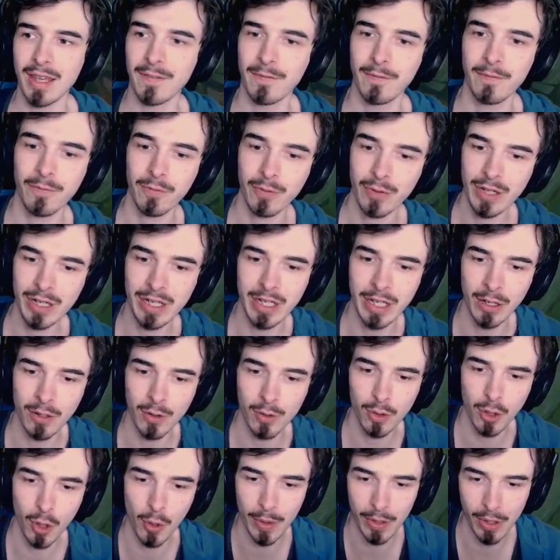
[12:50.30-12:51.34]
Free
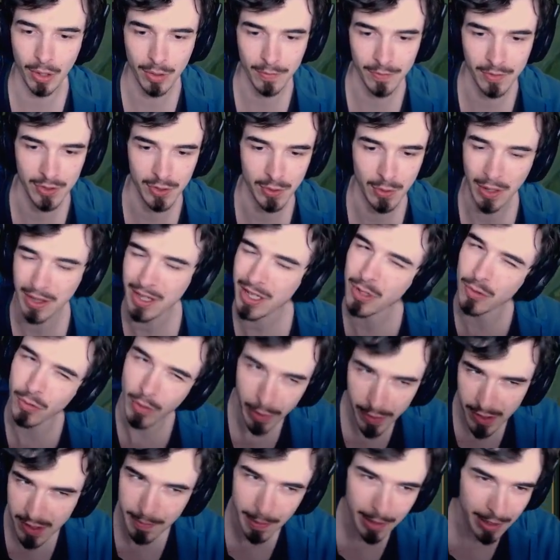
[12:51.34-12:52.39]
kill going over to... I think
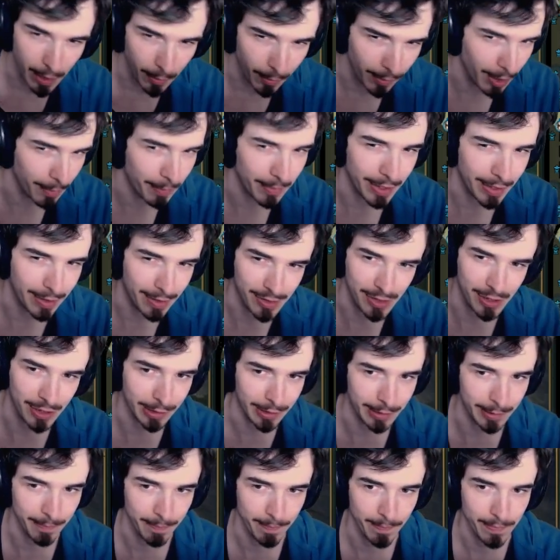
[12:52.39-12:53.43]
Graves picked that one up there,
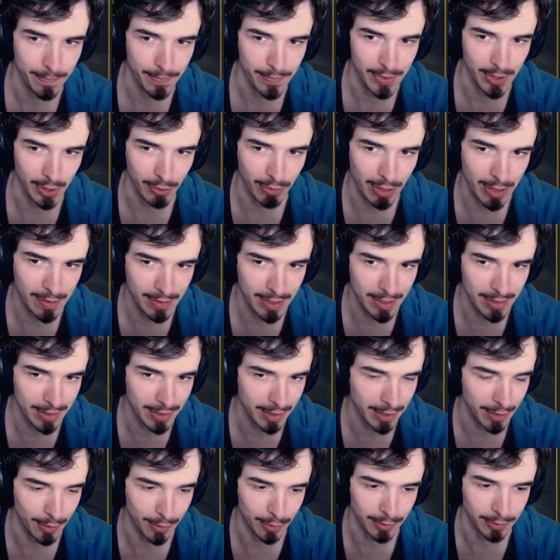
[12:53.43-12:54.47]
actually. So Graves gets the
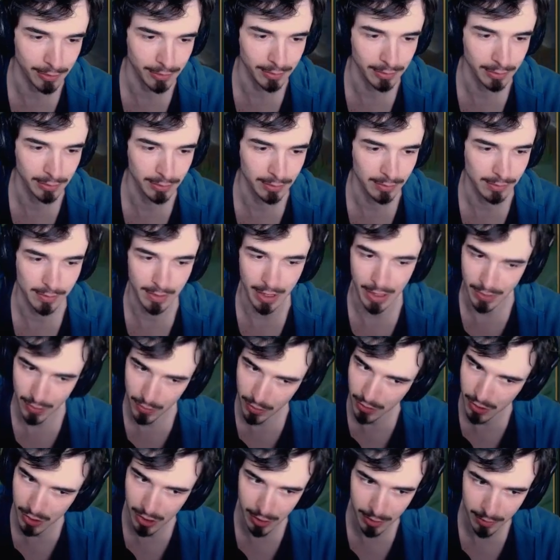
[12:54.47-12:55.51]
kill. That's
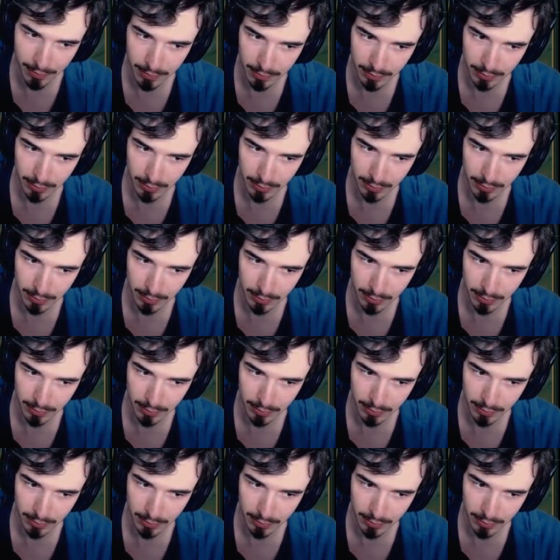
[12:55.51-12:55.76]
good shit.